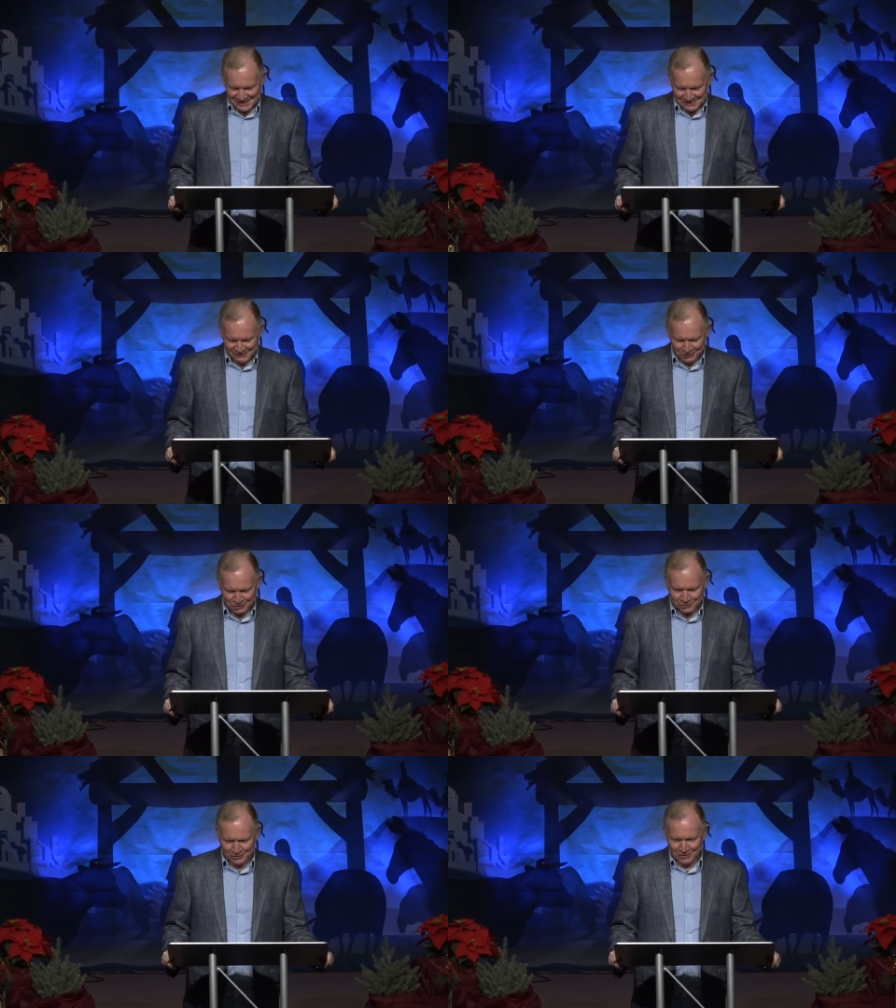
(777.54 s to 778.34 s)
1
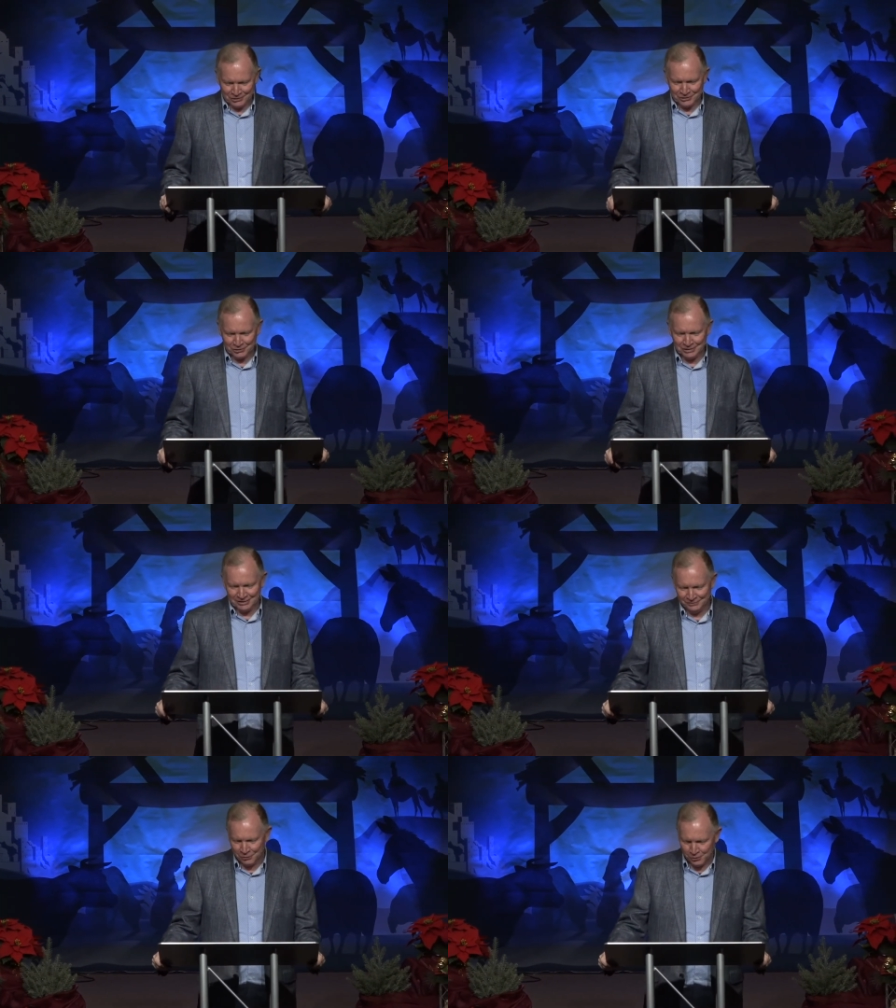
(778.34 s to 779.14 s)
Corinthians
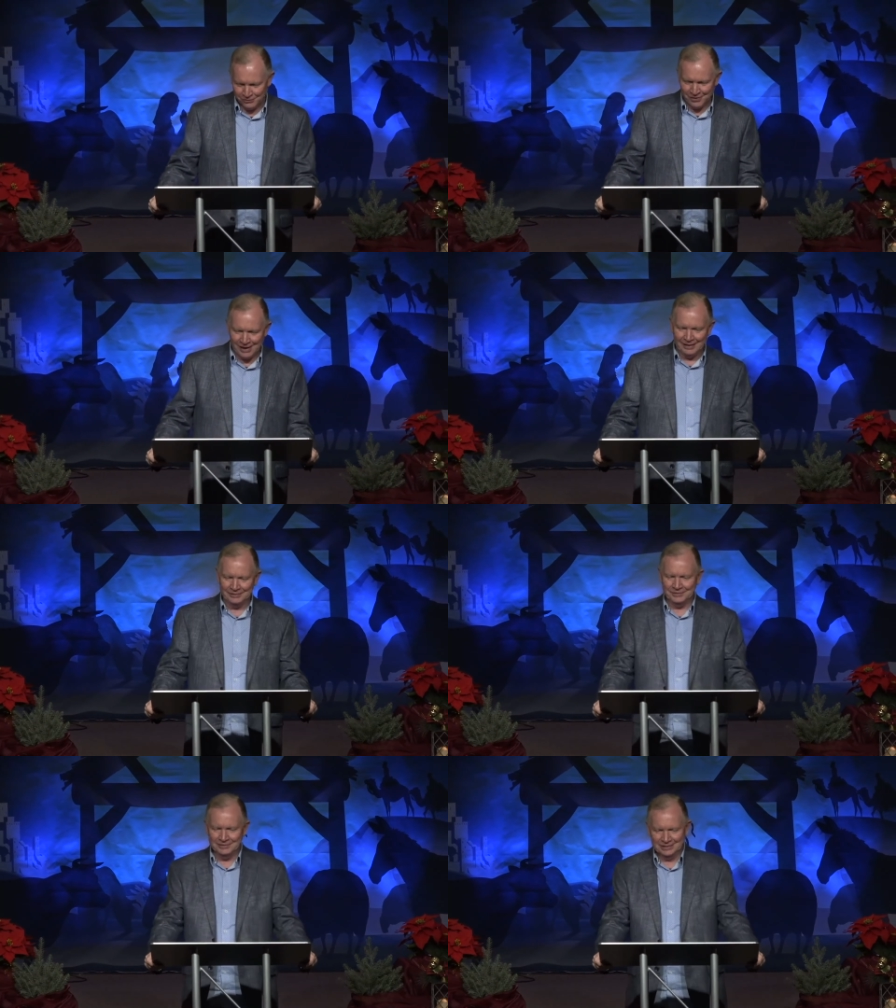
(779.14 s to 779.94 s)
13, 4, 5
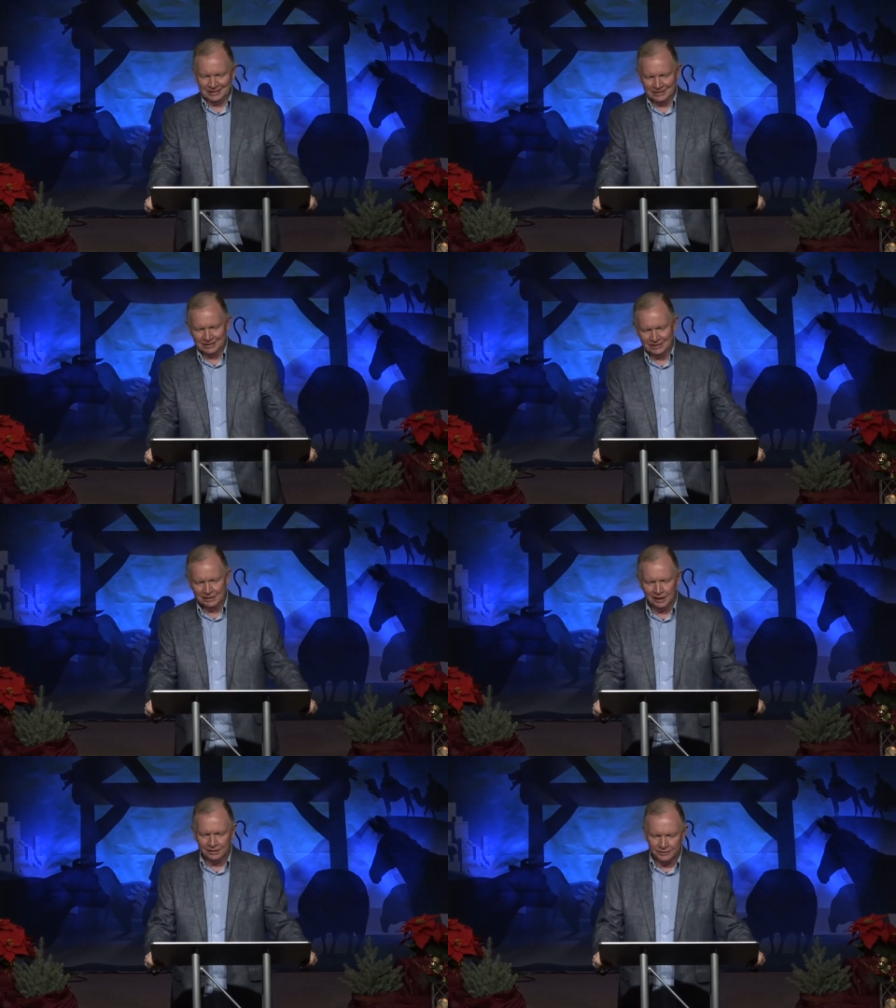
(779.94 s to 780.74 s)
says this
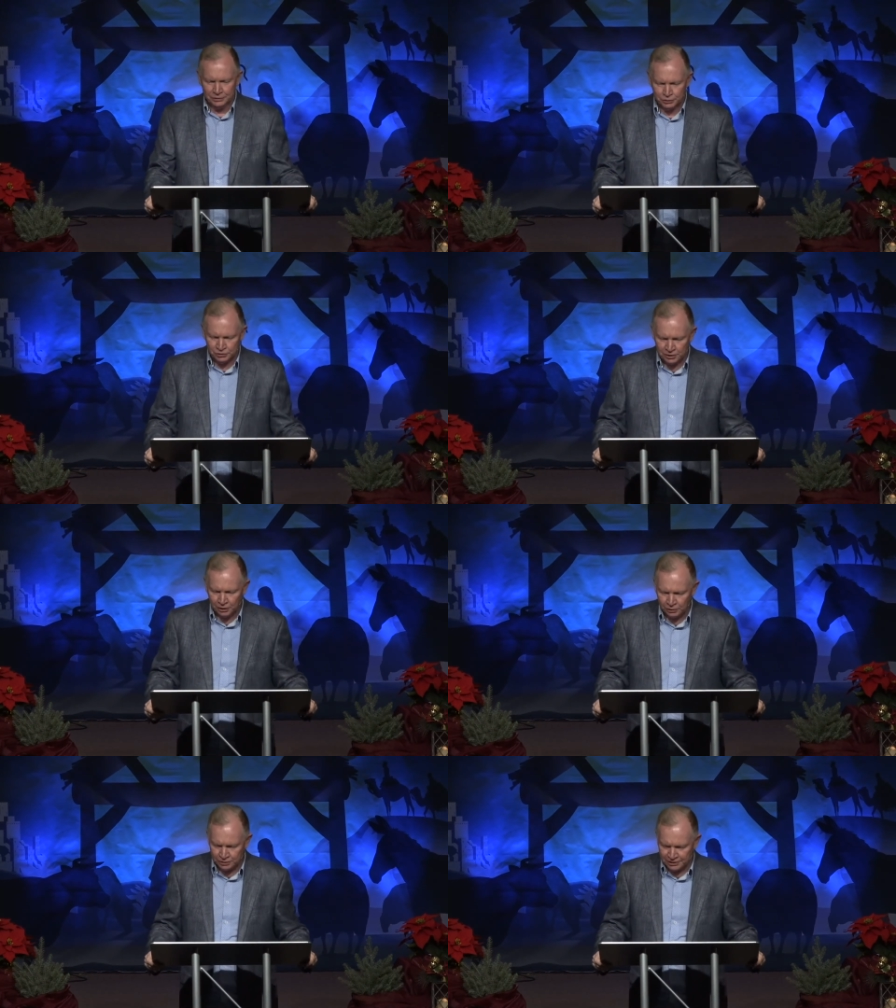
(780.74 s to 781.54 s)
love endures
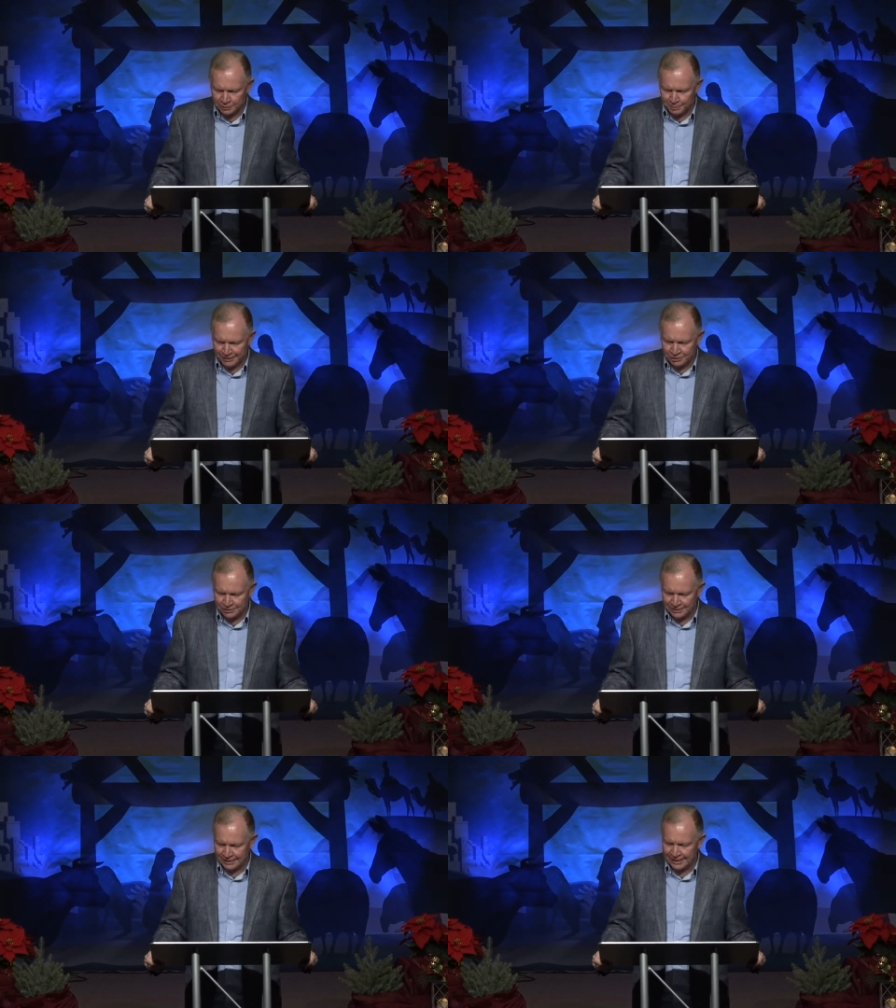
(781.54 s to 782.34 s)
long and is
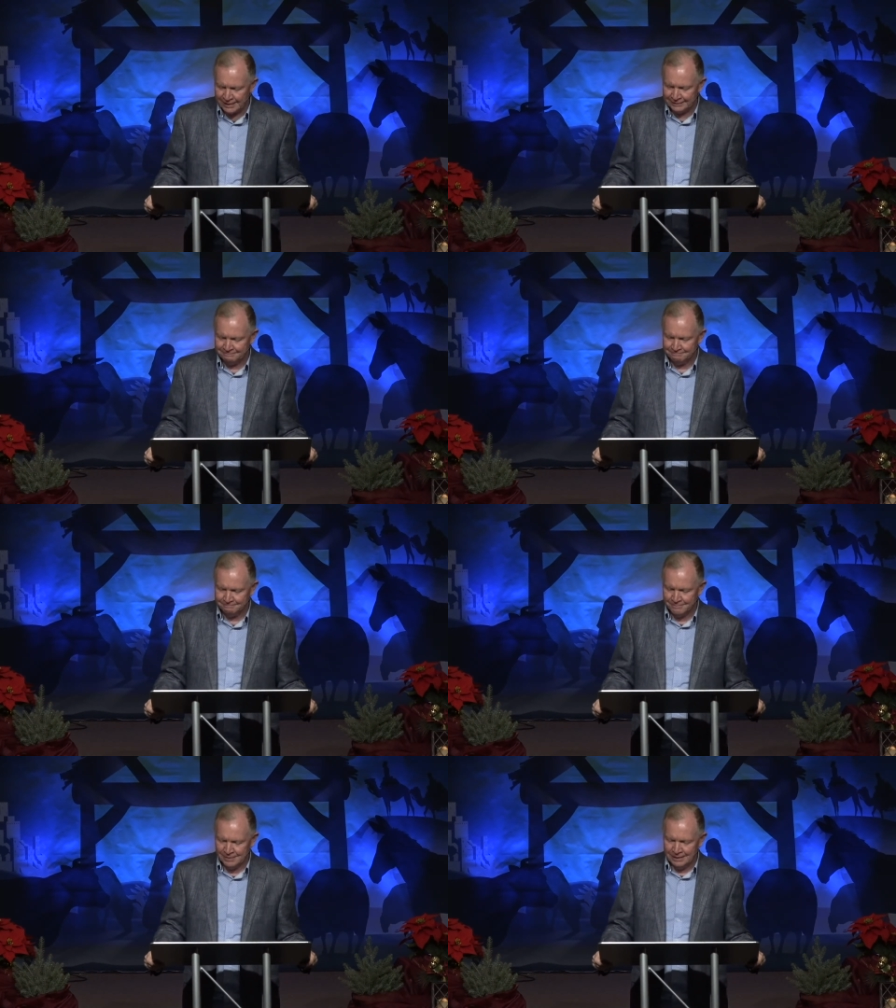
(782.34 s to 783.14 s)
patient and kind.
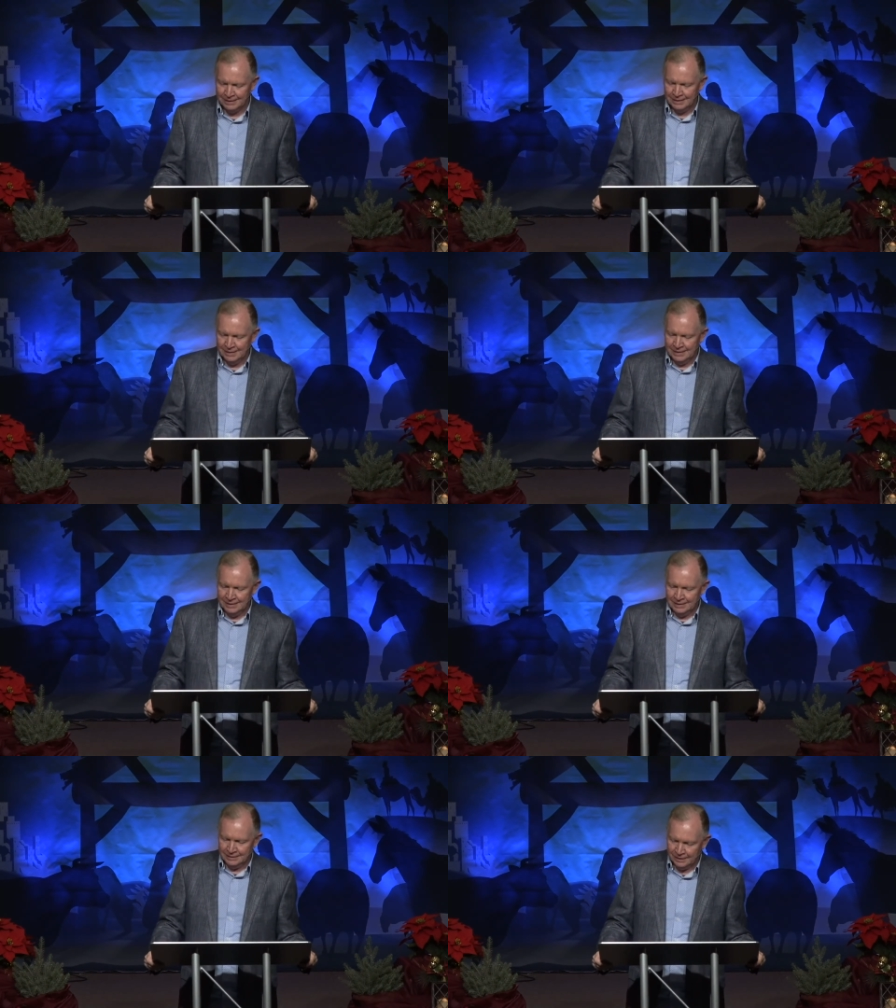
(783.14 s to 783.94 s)

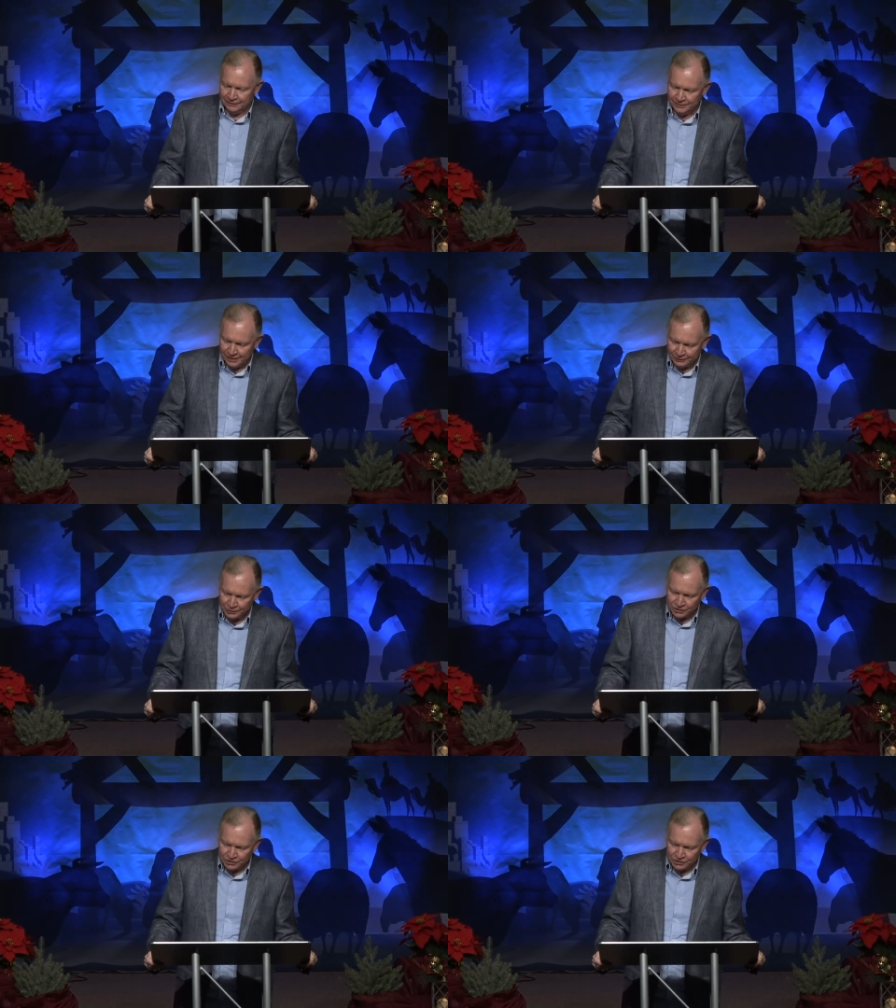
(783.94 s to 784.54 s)
Love never is